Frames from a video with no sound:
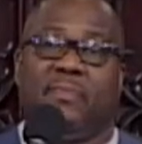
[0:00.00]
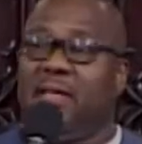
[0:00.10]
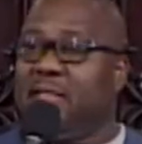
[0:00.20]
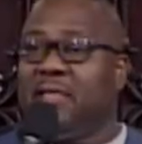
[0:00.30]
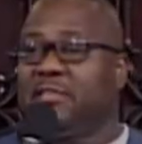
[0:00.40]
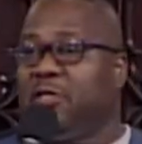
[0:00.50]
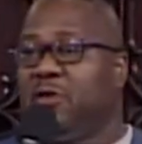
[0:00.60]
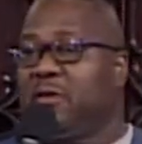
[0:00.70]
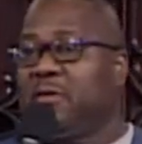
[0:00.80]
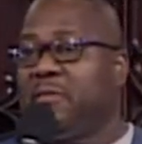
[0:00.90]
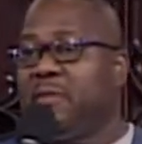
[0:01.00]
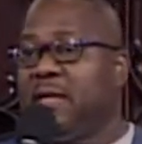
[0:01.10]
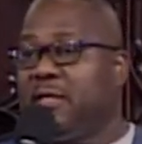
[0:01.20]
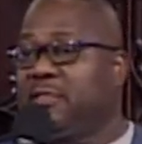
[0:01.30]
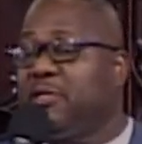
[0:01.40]
it doesn't
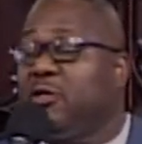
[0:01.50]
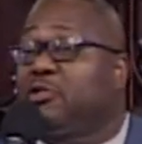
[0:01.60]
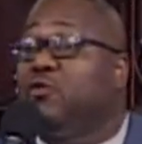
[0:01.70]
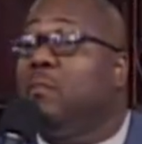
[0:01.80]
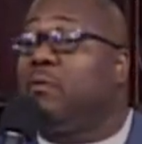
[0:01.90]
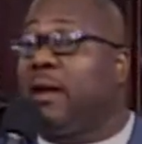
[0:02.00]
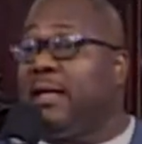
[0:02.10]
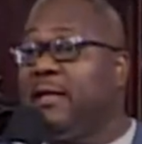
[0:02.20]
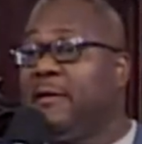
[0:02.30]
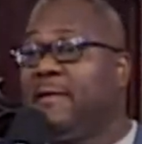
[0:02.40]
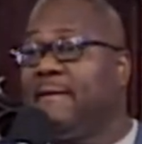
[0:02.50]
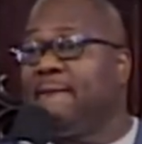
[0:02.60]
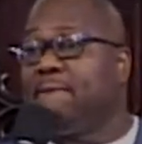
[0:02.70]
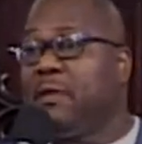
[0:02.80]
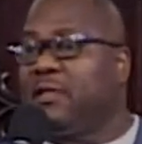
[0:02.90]
look too bright,
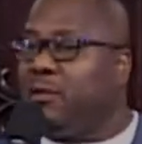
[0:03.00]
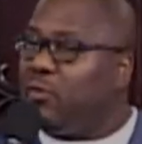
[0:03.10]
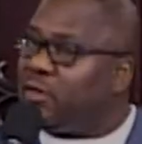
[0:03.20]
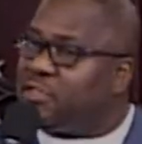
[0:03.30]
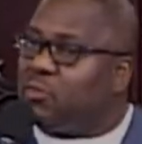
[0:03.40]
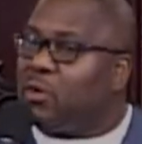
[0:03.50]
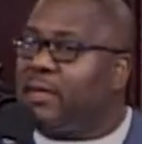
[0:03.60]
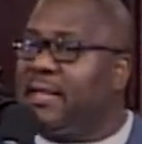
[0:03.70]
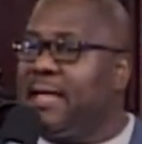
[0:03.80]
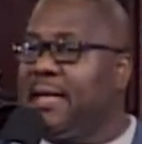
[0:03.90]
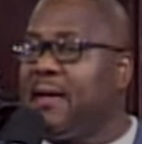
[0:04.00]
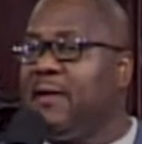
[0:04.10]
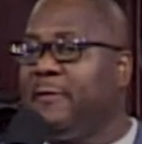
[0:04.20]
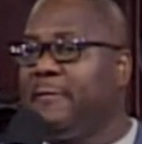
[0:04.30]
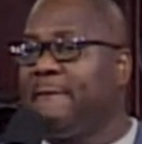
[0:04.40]
but the Lord is working that
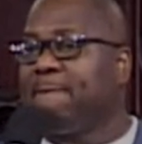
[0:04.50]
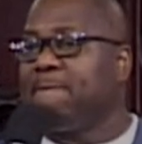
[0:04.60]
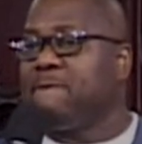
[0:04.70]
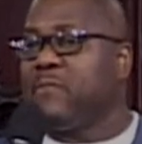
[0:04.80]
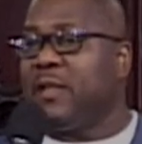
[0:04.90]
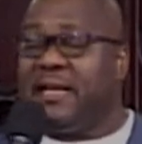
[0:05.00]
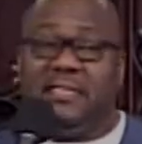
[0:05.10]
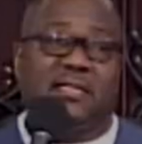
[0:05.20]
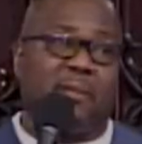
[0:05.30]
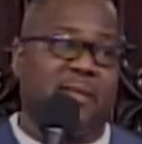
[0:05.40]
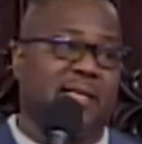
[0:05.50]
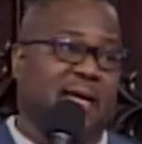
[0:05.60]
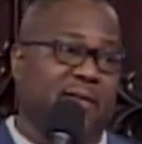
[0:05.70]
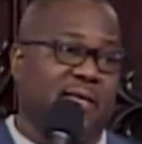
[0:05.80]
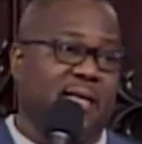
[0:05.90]
out. He's coming
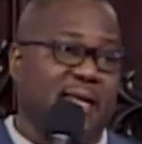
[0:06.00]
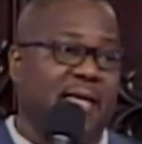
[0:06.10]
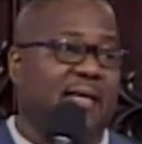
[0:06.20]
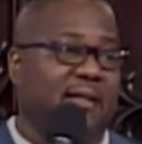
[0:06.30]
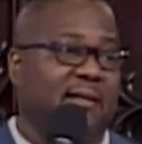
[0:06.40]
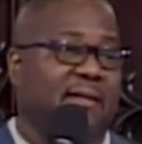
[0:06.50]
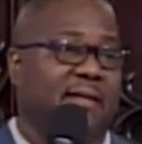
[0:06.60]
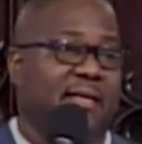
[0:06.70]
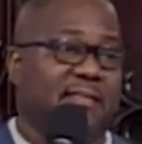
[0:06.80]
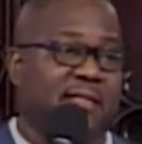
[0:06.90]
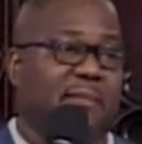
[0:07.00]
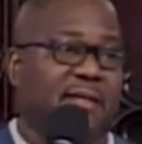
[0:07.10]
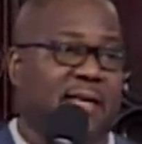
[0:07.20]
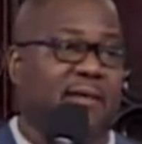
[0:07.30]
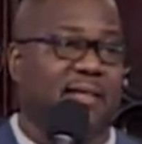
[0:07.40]
down your lane. He's
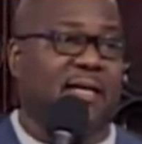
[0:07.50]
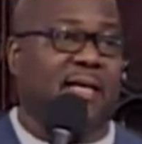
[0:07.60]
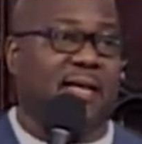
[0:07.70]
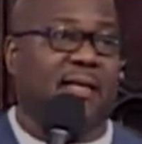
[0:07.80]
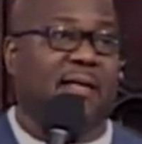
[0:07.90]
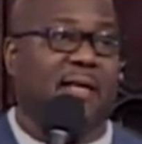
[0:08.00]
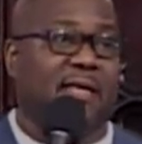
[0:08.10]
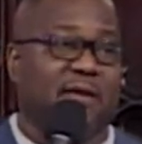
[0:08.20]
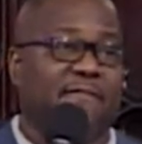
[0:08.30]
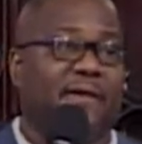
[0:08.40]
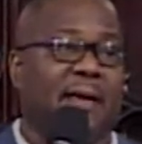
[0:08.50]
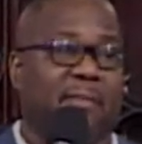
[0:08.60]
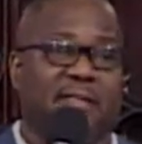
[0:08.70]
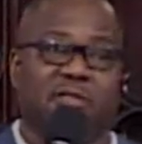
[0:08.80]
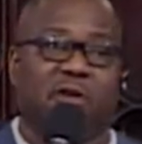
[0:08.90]
coming down your lane, and your
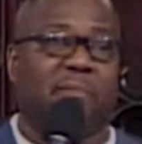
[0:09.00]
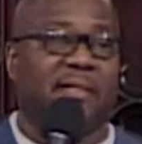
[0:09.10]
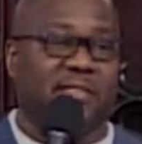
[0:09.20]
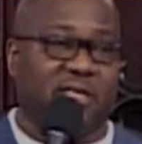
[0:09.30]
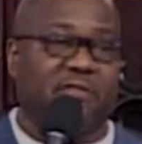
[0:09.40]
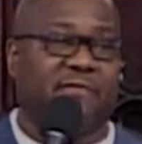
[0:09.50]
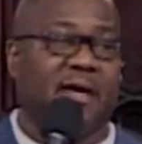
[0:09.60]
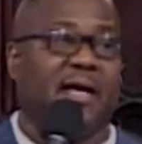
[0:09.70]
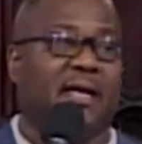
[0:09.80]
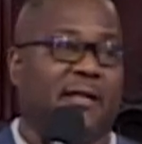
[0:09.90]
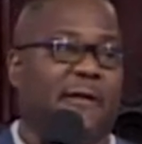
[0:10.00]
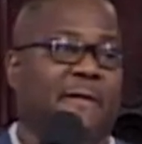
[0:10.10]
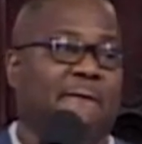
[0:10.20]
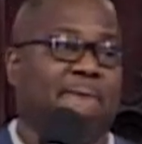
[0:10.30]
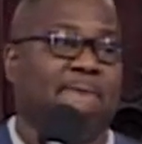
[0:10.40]
family is going to be just fine.
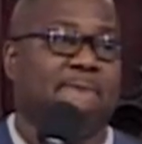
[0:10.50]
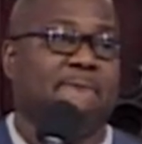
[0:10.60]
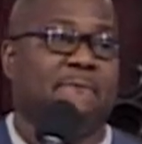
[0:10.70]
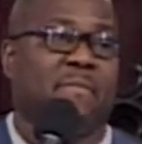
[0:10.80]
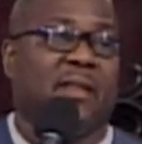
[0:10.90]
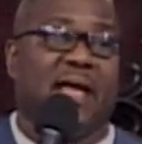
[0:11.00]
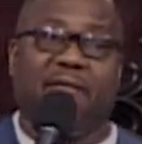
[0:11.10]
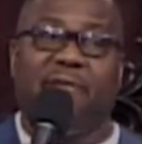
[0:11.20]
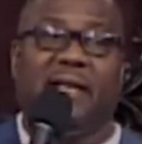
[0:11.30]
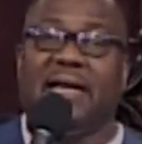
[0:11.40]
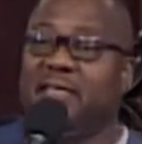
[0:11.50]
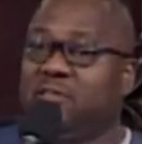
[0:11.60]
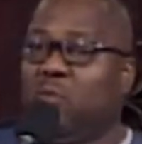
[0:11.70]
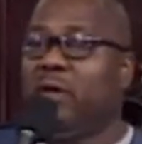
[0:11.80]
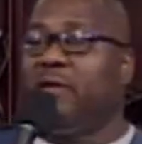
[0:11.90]
Every
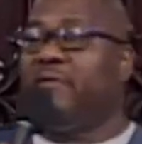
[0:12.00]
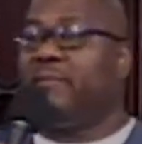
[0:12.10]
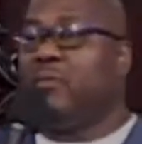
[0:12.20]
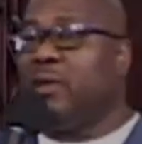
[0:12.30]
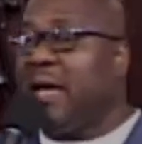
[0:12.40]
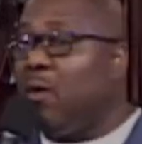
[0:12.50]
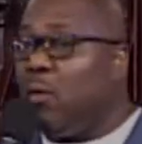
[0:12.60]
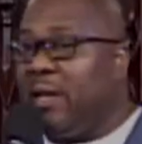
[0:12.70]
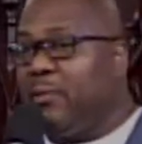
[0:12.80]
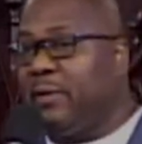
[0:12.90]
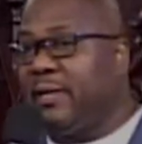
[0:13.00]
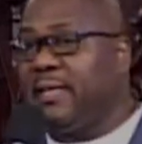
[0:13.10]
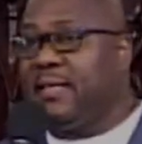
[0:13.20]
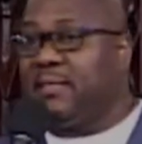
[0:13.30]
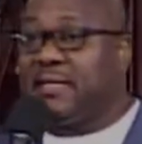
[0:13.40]
last one of them. We got wayward
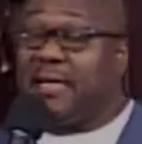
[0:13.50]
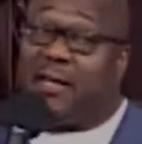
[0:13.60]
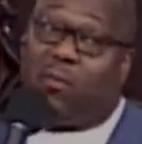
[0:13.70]
kids. I got